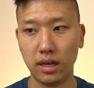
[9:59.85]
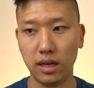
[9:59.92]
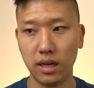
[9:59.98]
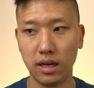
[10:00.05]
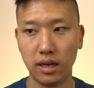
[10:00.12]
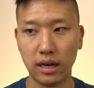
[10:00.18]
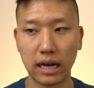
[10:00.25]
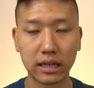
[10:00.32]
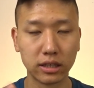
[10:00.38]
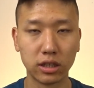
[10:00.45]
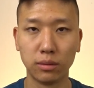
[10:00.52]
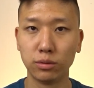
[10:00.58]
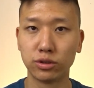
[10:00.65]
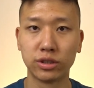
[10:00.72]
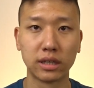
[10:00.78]
I could
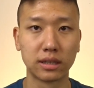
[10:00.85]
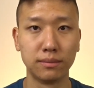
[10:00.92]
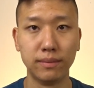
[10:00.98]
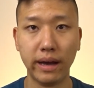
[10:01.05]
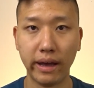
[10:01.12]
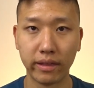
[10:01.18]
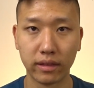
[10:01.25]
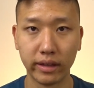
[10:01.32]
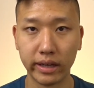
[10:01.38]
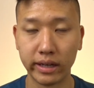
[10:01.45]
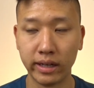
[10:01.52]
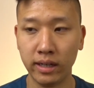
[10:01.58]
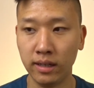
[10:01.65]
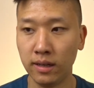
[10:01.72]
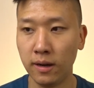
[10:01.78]
double check the math
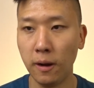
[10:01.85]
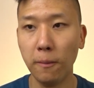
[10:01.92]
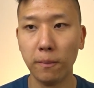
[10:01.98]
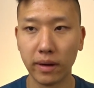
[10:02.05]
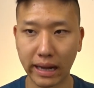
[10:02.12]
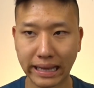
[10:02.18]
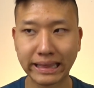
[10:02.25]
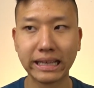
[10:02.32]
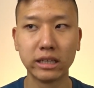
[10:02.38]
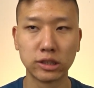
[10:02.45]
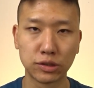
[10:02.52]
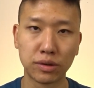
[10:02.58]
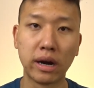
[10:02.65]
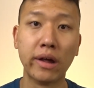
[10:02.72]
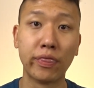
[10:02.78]
later, but I think it was
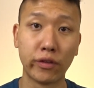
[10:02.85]
around